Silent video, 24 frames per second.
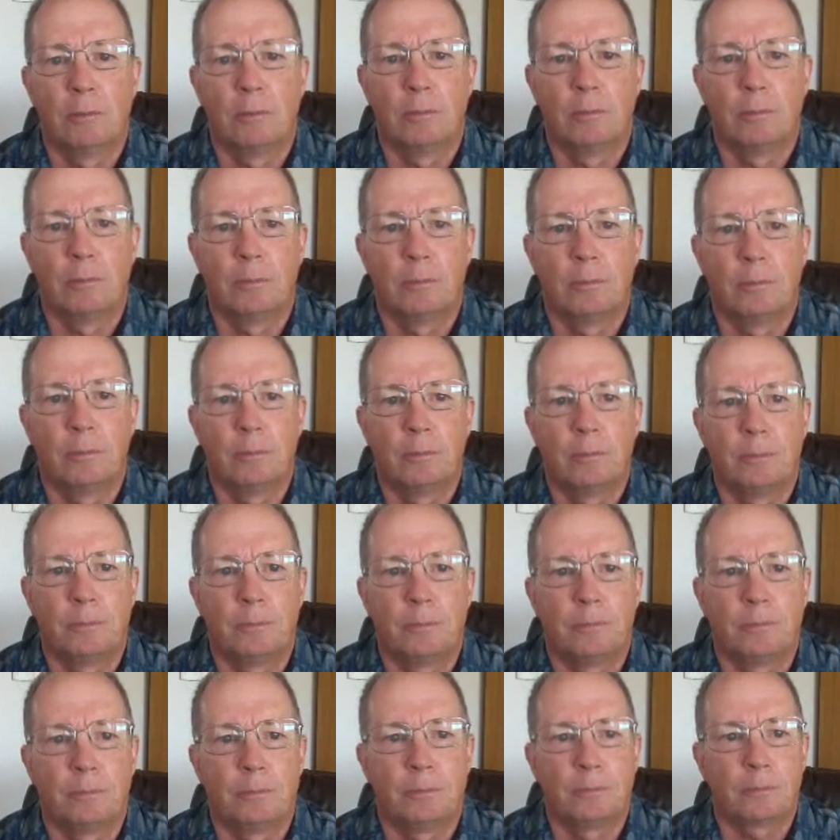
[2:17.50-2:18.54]

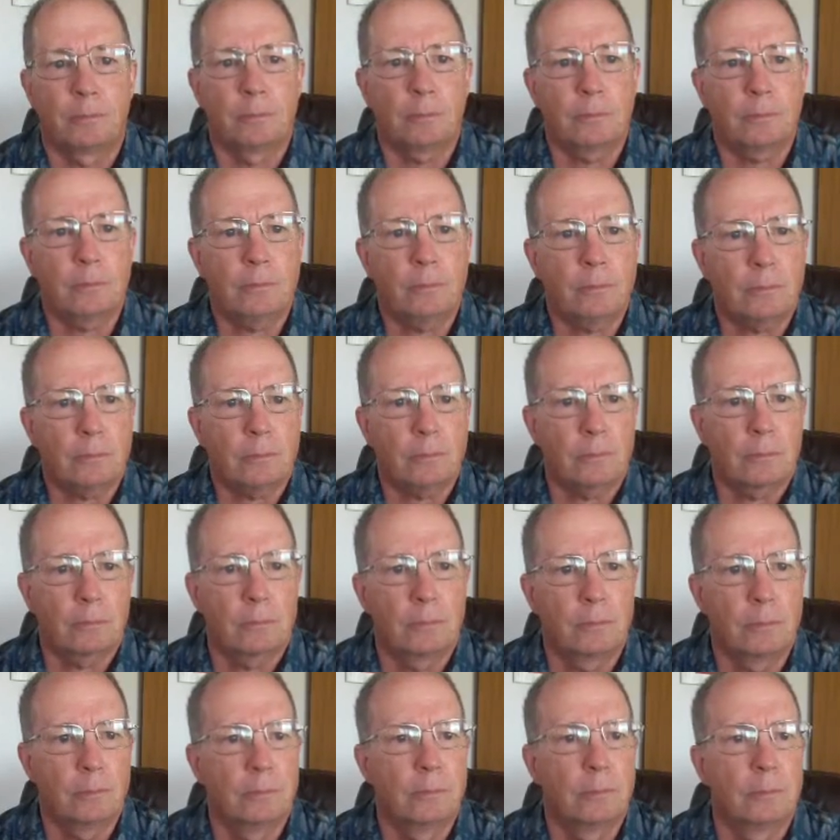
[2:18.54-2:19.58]

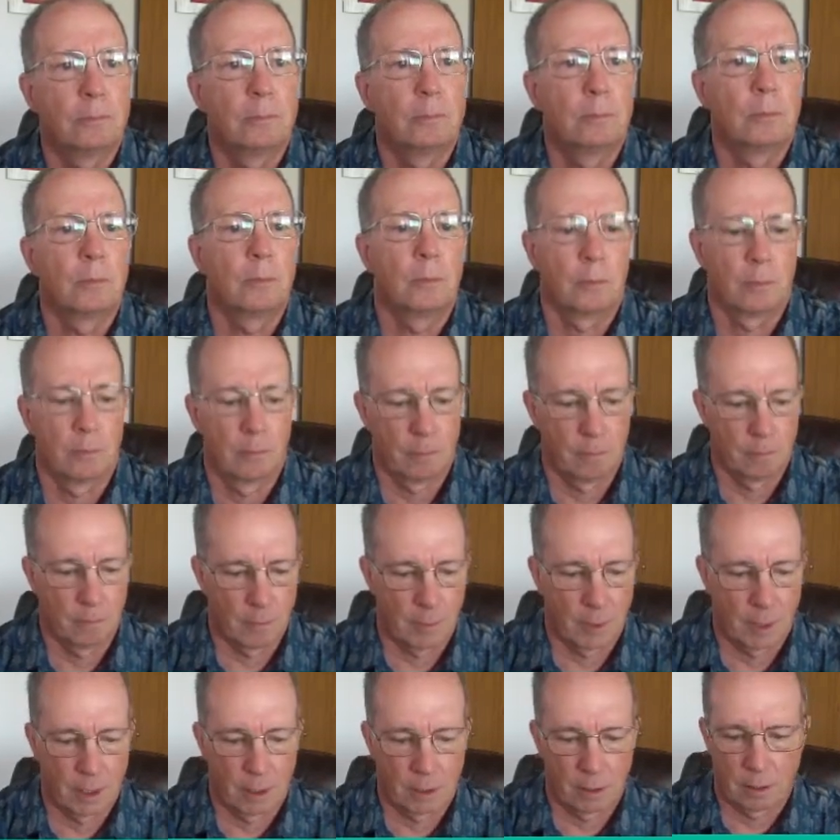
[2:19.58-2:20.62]

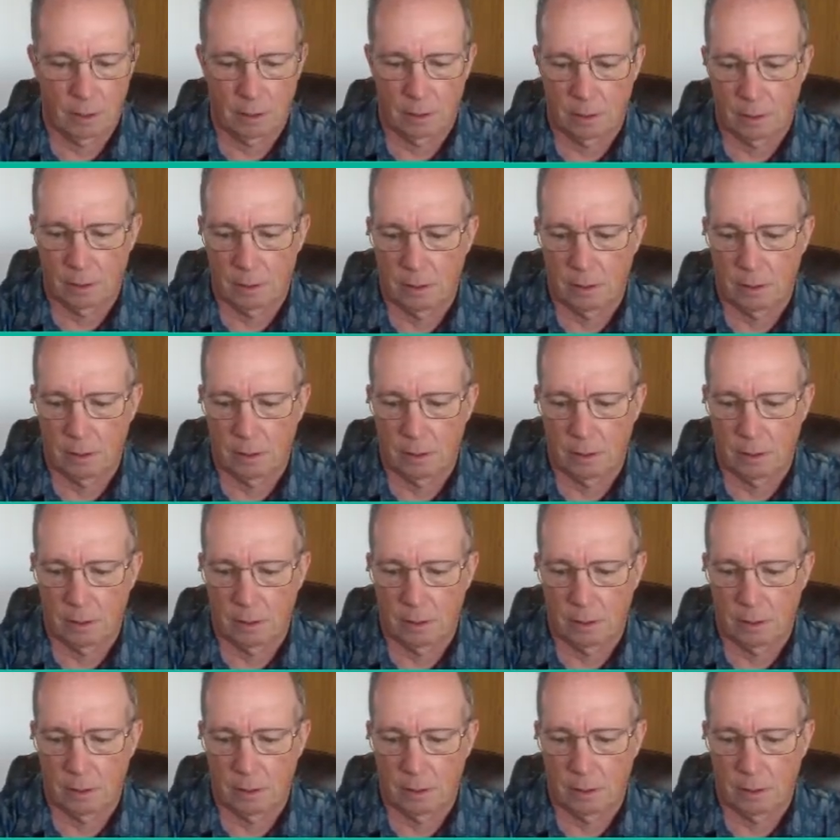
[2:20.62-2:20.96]
[no speech]